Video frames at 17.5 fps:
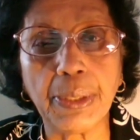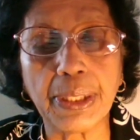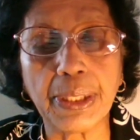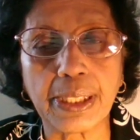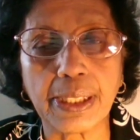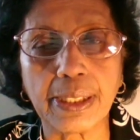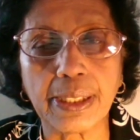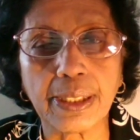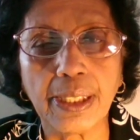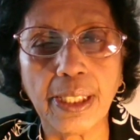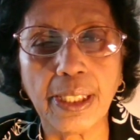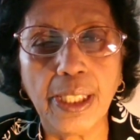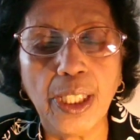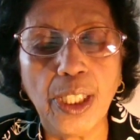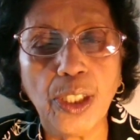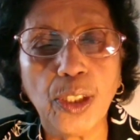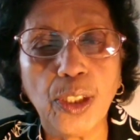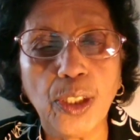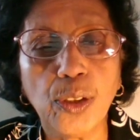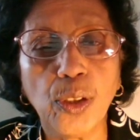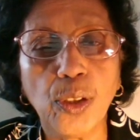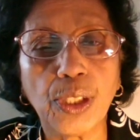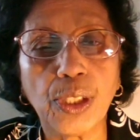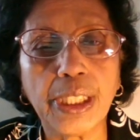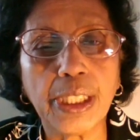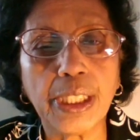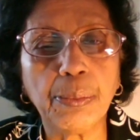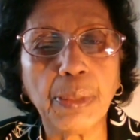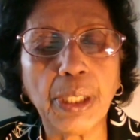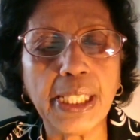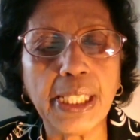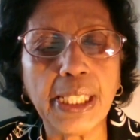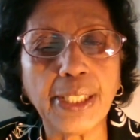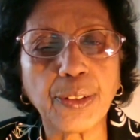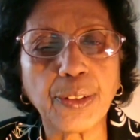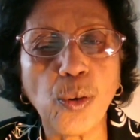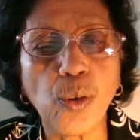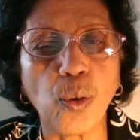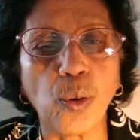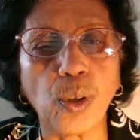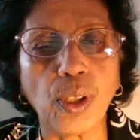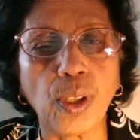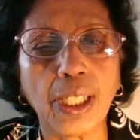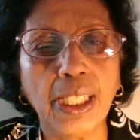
business, you don't need money at all,